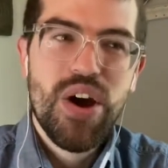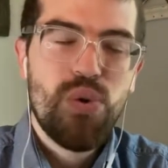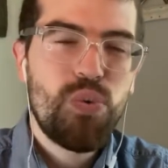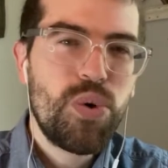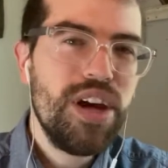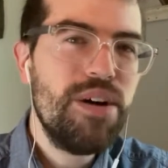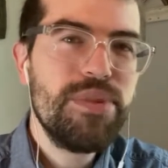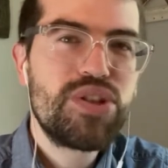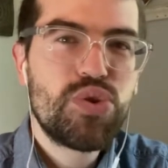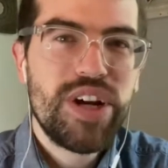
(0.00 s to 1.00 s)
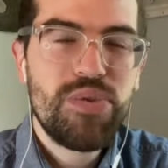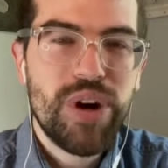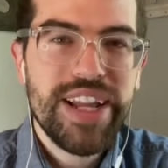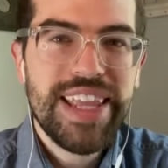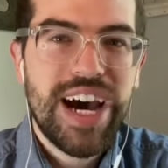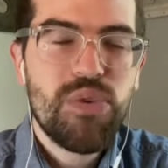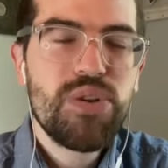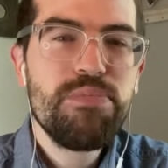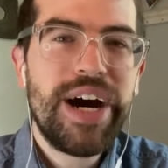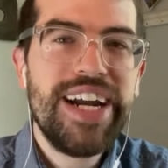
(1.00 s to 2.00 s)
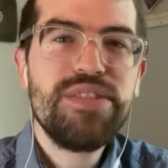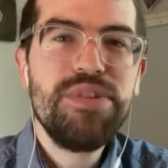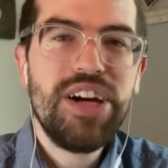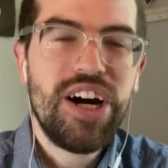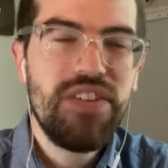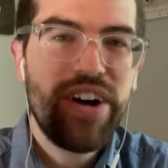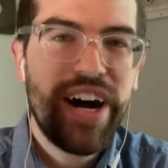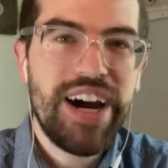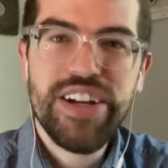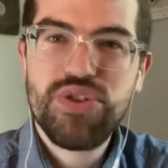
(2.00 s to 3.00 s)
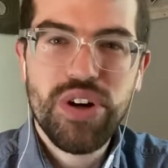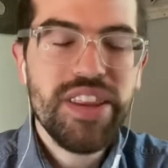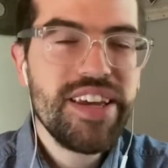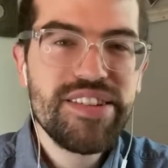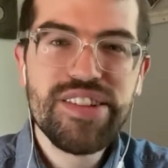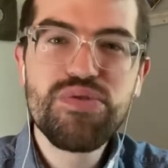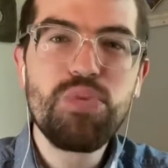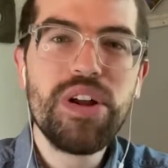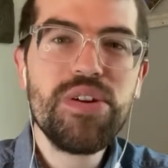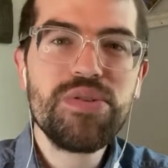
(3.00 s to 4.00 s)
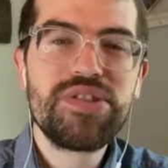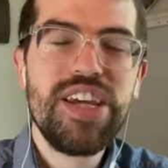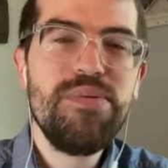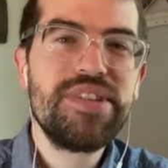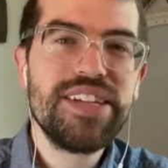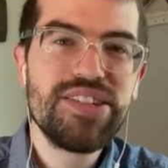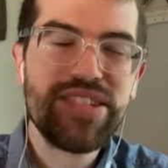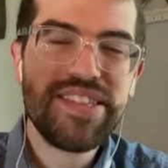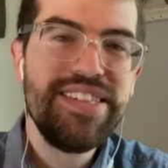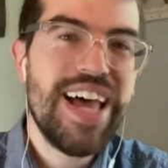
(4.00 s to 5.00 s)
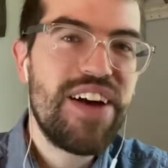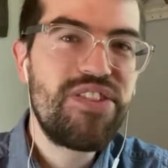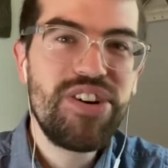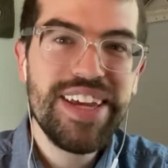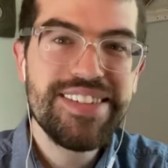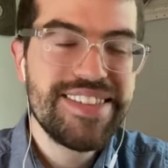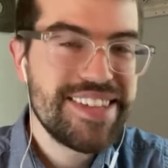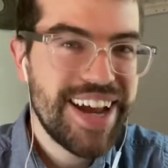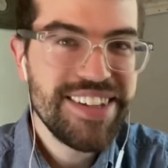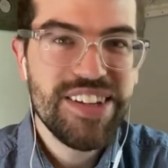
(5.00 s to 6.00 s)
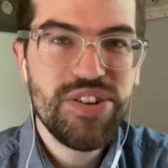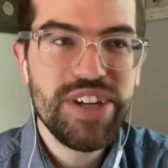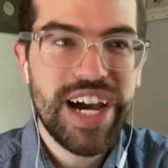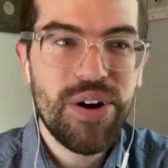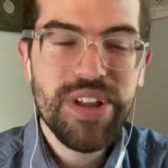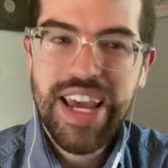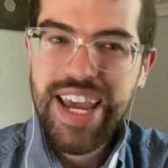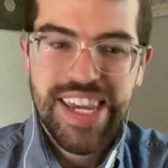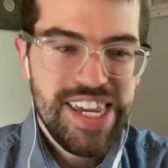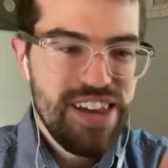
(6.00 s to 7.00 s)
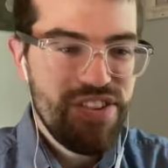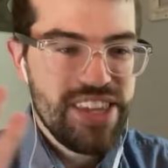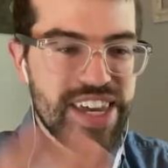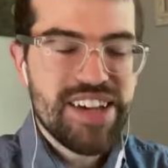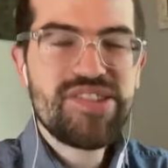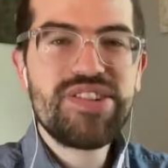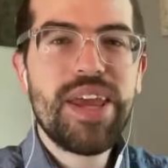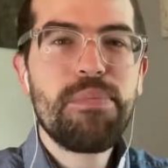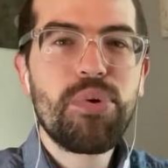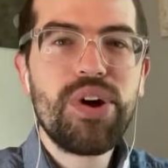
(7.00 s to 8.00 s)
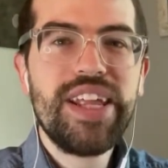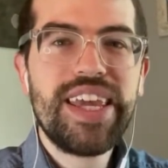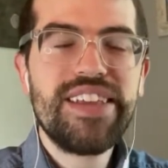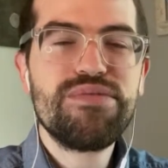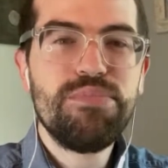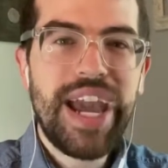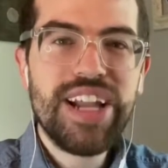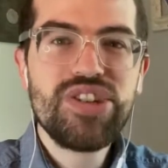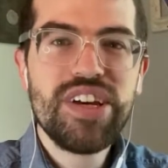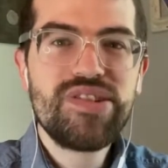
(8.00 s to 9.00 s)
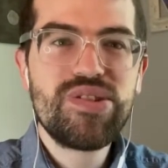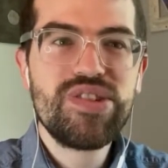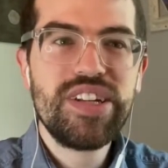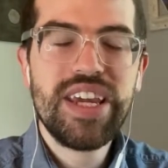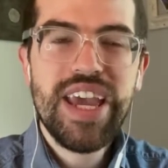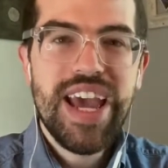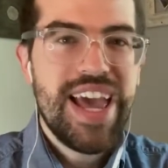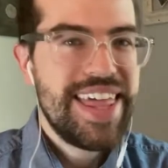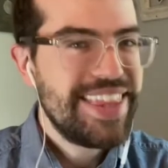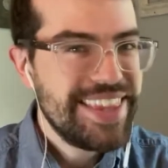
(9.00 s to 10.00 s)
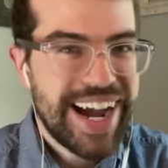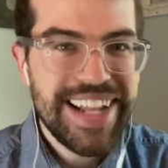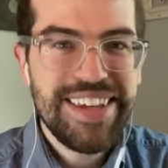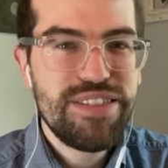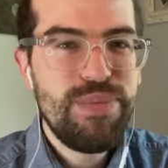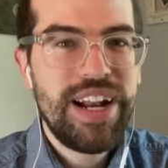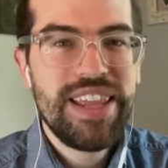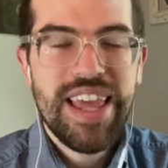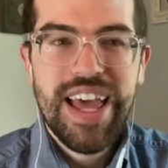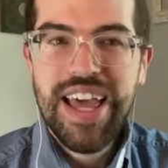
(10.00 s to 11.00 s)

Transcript: Real Madrid right now reminds me of a Hydra. It's just one of those teams that just never is technically out. Even yesterday, playing against Manchester City, the 90th minute,